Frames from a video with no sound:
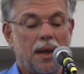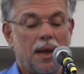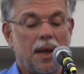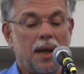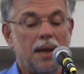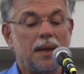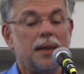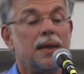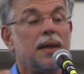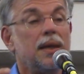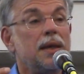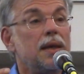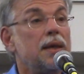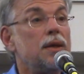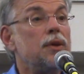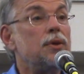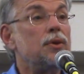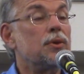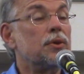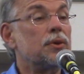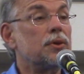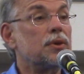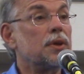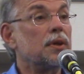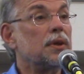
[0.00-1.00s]
and
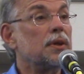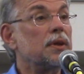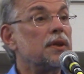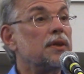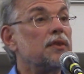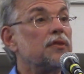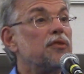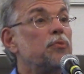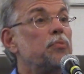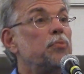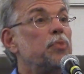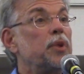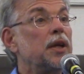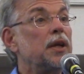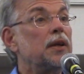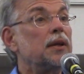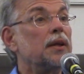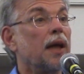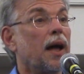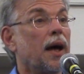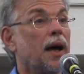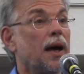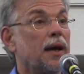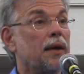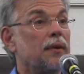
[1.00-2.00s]
eager to live big
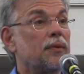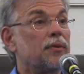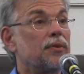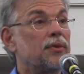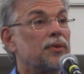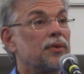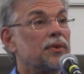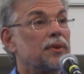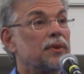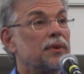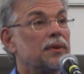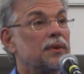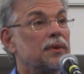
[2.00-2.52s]
lives.